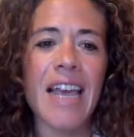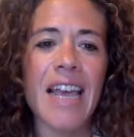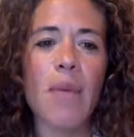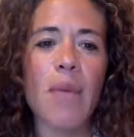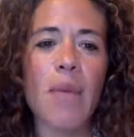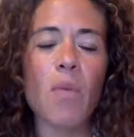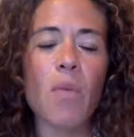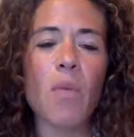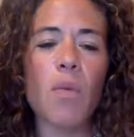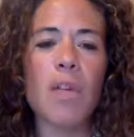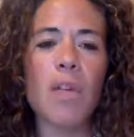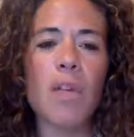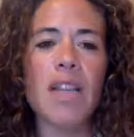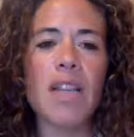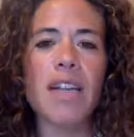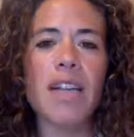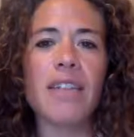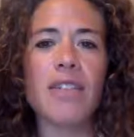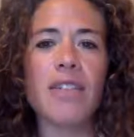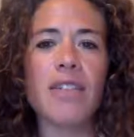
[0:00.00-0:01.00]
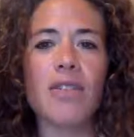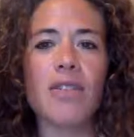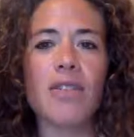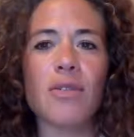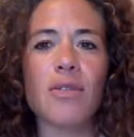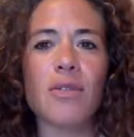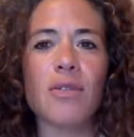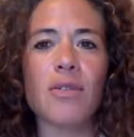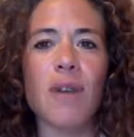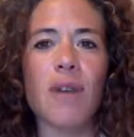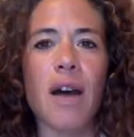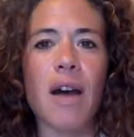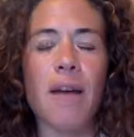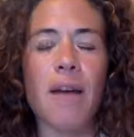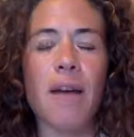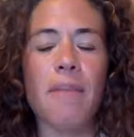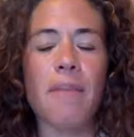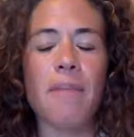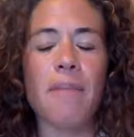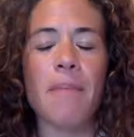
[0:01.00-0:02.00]
And what we like to do
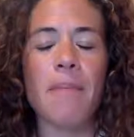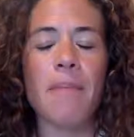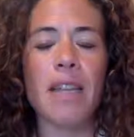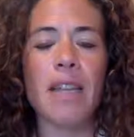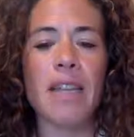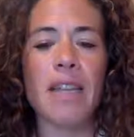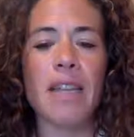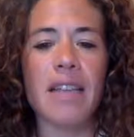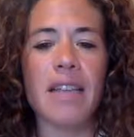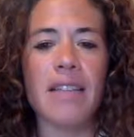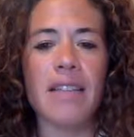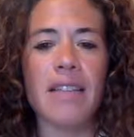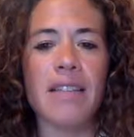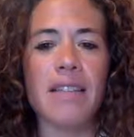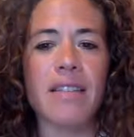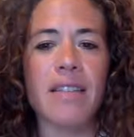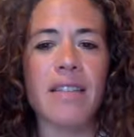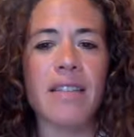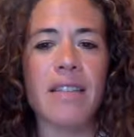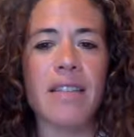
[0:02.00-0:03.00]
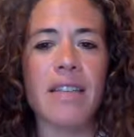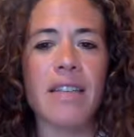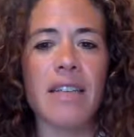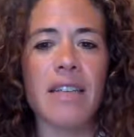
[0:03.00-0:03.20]
is